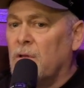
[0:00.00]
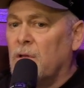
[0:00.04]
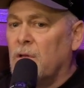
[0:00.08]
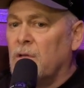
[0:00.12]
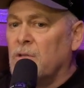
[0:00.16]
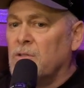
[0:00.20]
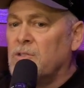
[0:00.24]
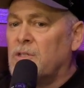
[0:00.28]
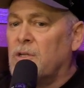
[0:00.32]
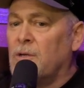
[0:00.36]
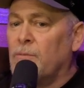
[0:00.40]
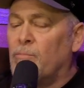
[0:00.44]

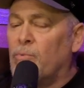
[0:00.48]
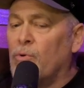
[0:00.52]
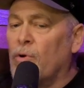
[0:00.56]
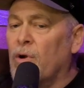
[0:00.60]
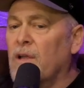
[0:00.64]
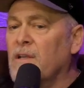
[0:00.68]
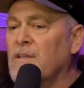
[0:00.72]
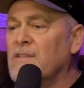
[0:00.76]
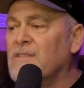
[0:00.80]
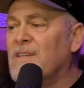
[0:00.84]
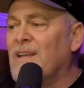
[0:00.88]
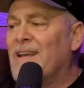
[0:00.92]
She
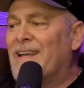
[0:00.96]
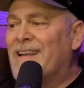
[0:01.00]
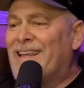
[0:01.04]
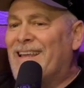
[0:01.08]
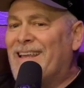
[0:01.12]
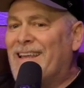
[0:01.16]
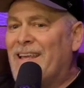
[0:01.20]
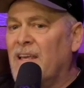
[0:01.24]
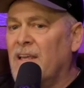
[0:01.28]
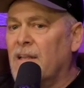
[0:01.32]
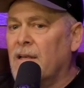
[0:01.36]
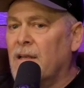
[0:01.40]
brings that
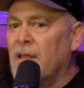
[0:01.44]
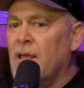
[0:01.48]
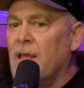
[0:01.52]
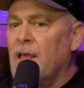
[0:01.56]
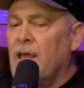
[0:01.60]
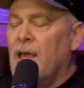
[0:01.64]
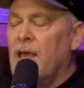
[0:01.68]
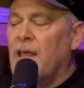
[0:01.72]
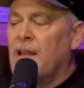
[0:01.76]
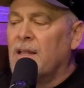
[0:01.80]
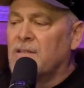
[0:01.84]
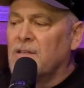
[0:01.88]
in, and
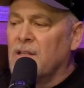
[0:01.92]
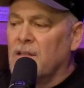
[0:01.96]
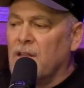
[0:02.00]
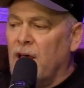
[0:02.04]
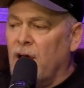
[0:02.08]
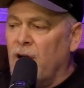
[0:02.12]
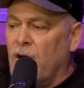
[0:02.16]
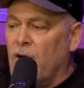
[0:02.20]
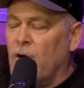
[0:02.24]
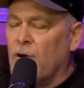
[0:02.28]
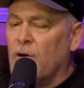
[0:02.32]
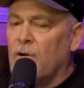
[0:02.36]
it's a
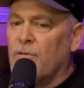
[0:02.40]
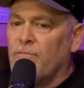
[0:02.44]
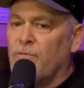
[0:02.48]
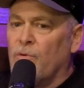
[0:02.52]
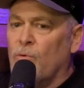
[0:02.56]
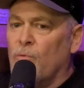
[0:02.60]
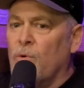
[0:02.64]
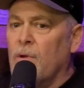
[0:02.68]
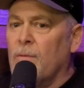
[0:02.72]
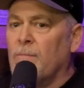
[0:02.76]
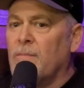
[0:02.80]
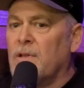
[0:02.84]
lot harder
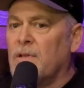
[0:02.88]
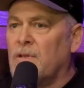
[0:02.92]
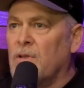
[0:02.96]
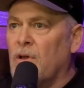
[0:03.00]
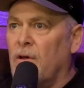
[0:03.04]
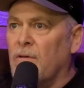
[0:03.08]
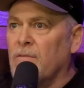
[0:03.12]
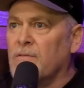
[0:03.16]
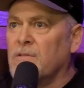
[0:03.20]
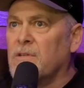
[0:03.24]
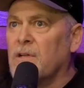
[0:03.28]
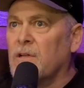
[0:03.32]
for women to
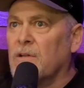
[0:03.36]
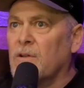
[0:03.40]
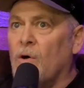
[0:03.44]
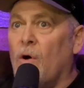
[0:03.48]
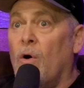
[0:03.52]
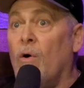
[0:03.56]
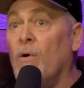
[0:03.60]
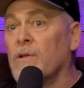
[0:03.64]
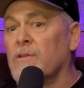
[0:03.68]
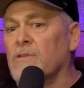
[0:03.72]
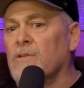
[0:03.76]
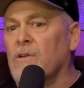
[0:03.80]
all of a sudden go,
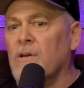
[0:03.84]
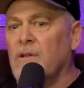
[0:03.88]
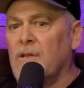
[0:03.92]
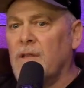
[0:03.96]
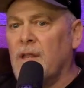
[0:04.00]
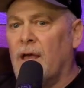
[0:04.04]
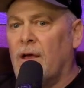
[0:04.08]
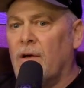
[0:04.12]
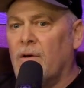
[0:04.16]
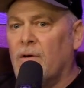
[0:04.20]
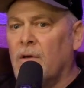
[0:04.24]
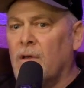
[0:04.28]
oh, it's good
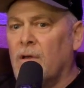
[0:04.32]
now.